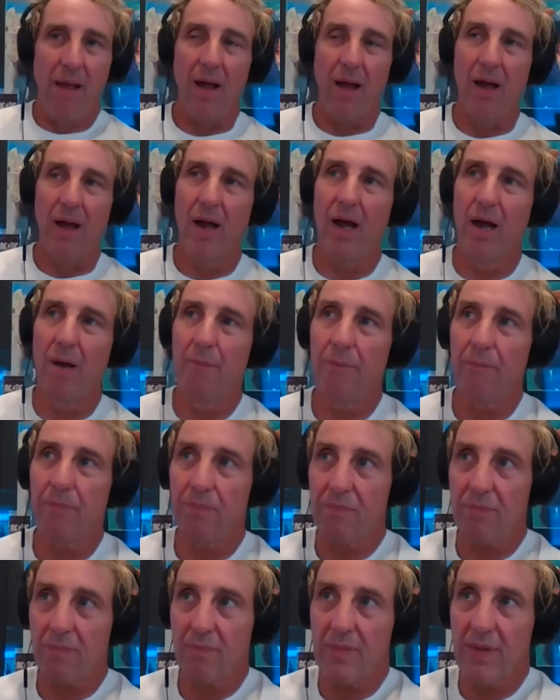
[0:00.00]
Um,
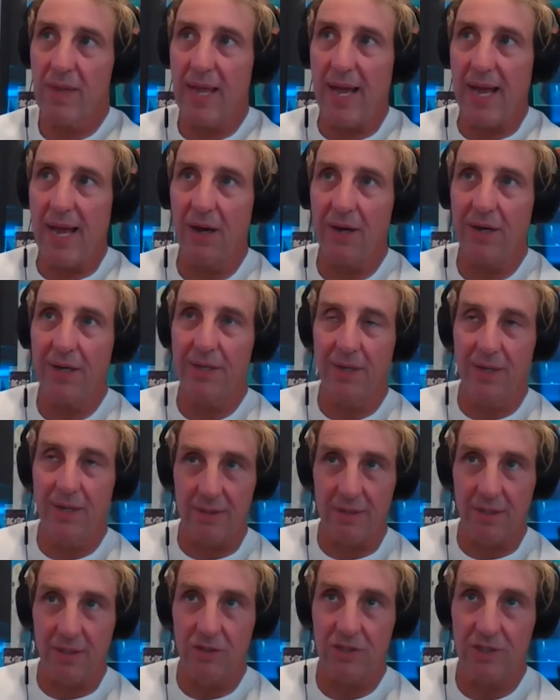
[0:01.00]
yeah, how can you
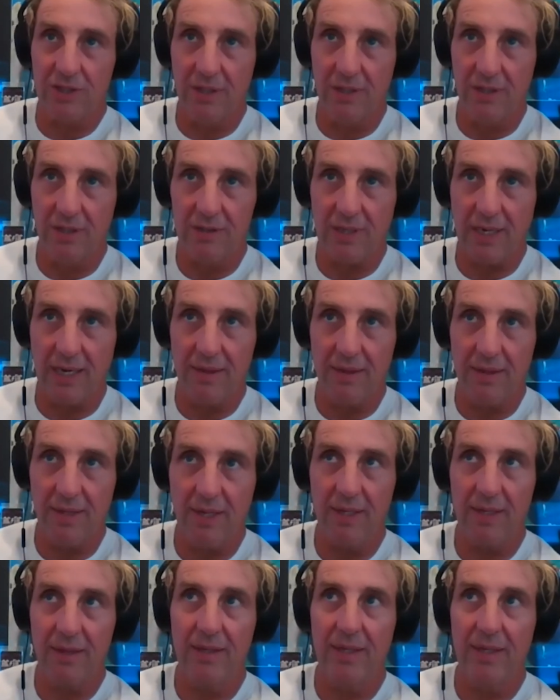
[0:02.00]
get those skills? I
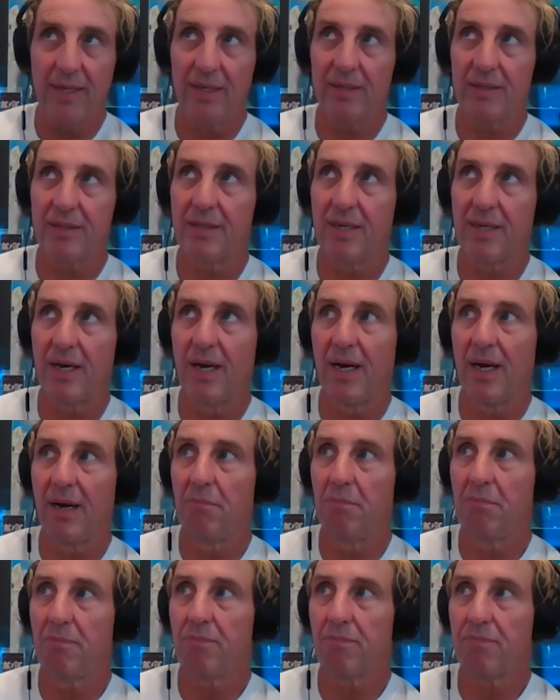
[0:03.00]
think that
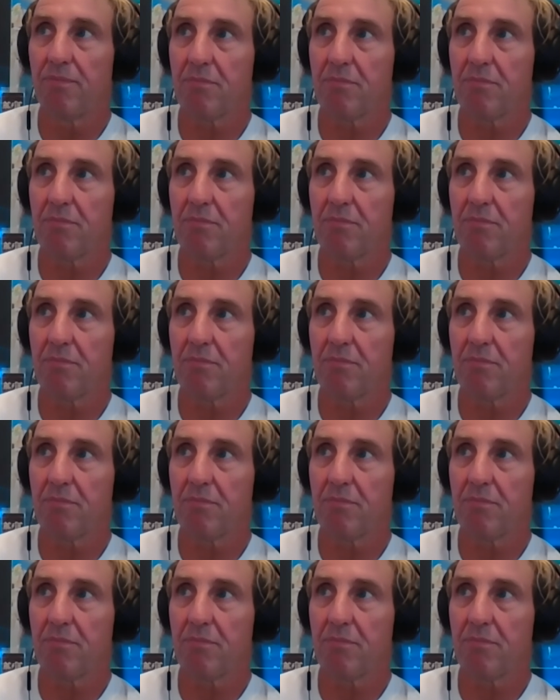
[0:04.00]
um,